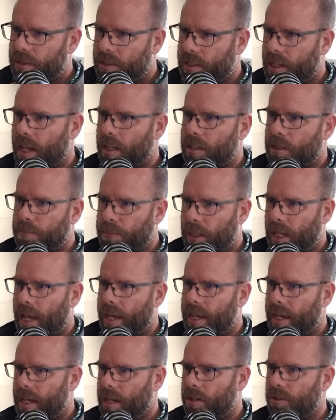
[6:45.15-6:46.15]
does
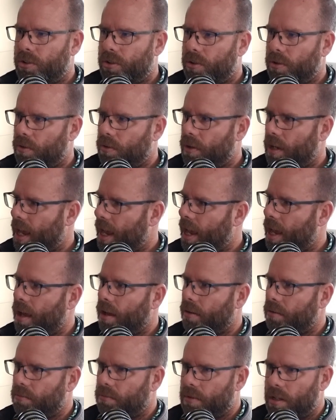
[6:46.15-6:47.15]
play into
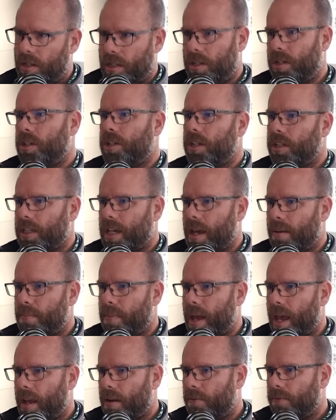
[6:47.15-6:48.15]
how the decisions get
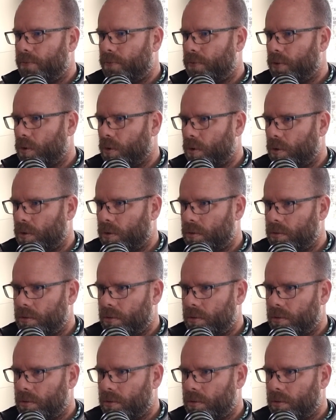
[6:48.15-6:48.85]
made for